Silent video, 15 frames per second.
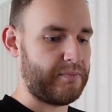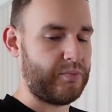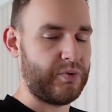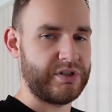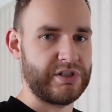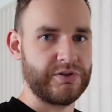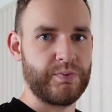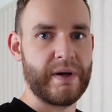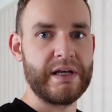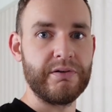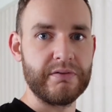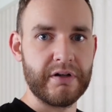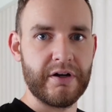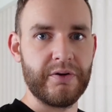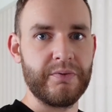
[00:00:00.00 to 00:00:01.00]
which is where you
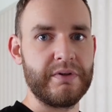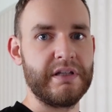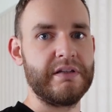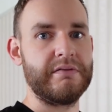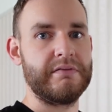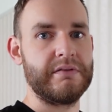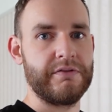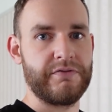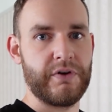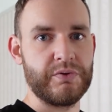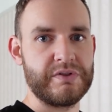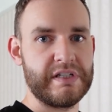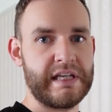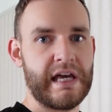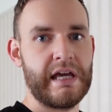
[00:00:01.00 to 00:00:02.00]
know that the
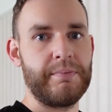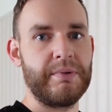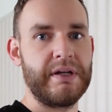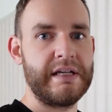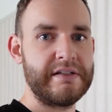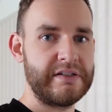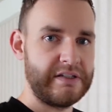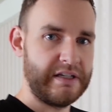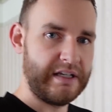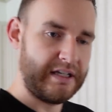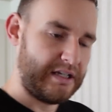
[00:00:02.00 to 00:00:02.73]
faulty cable is.